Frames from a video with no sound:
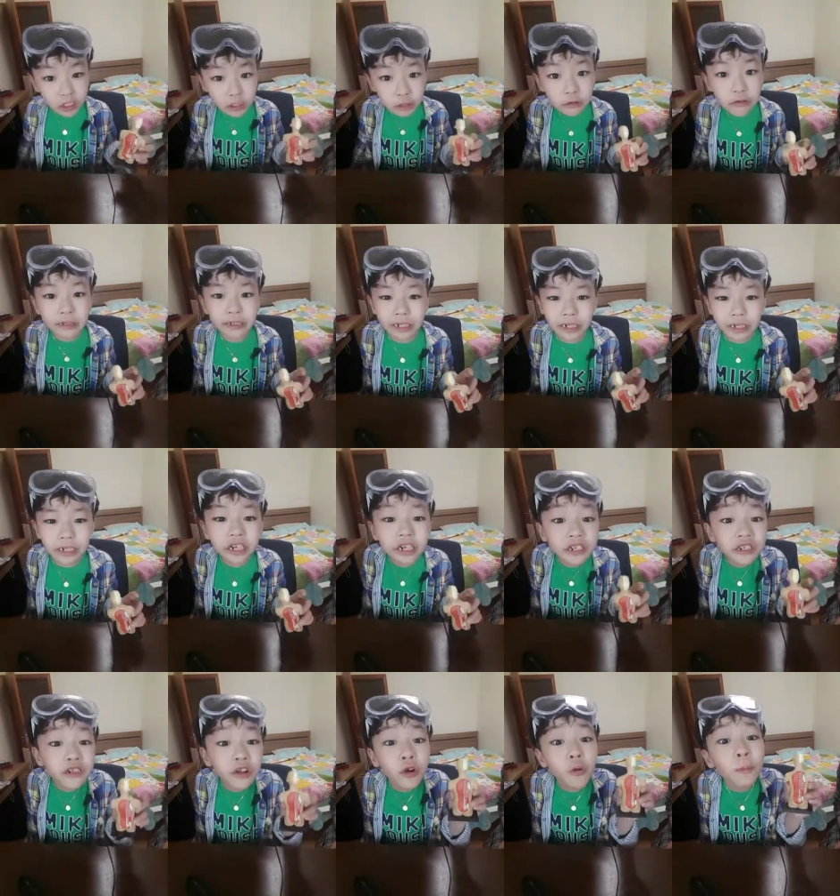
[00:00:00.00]
you think
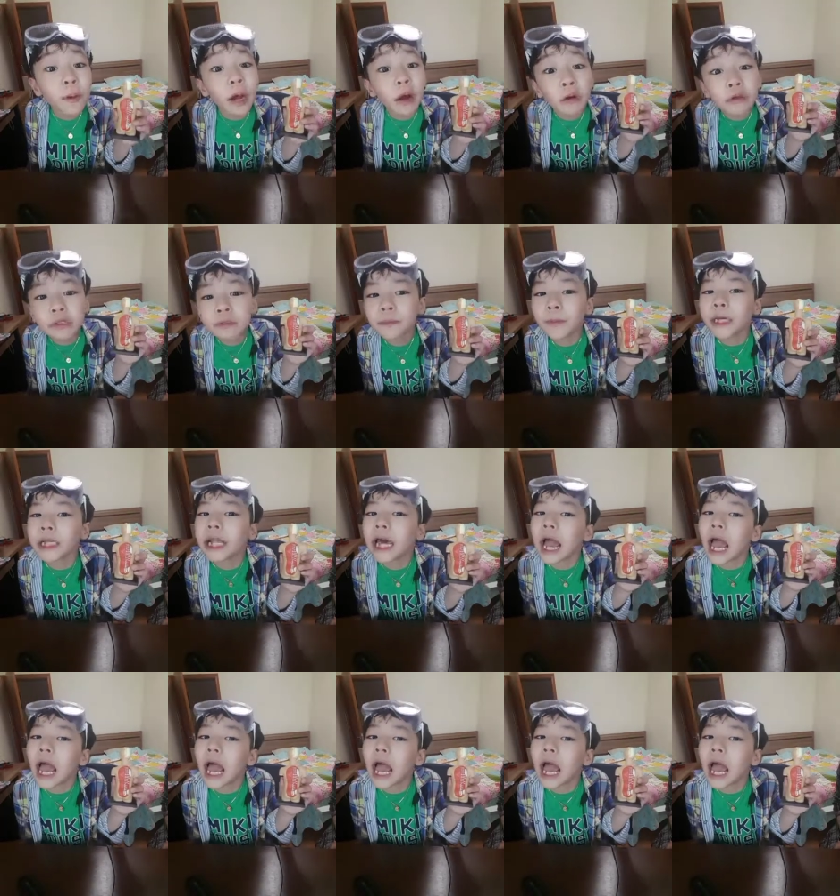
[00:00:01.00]
there's no bones, but